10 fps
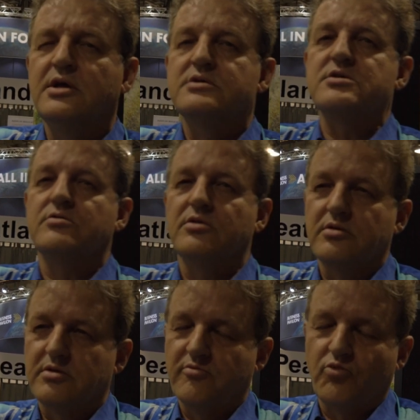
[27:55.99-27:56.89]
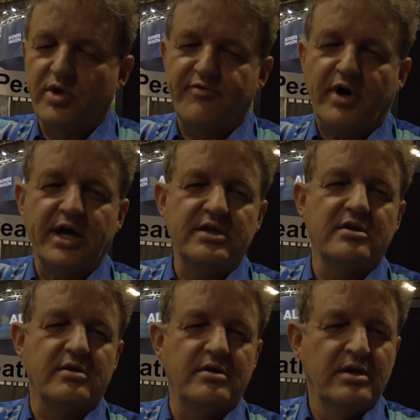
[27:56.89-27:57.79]
So we find
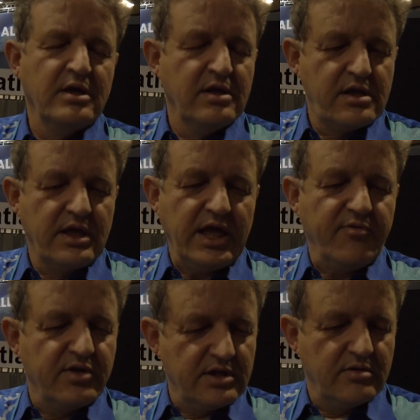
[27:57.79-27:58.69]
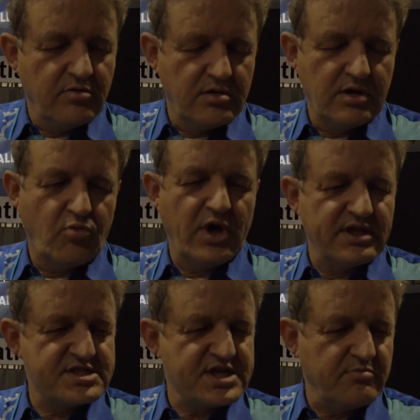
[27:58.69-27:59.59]
that even where
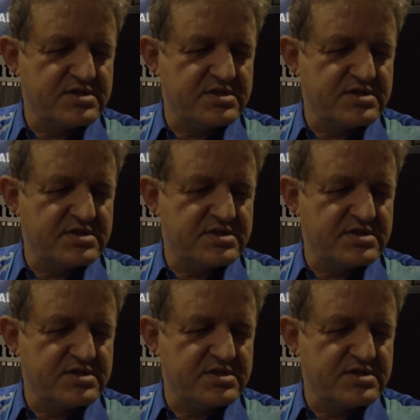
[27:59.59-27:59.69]
the same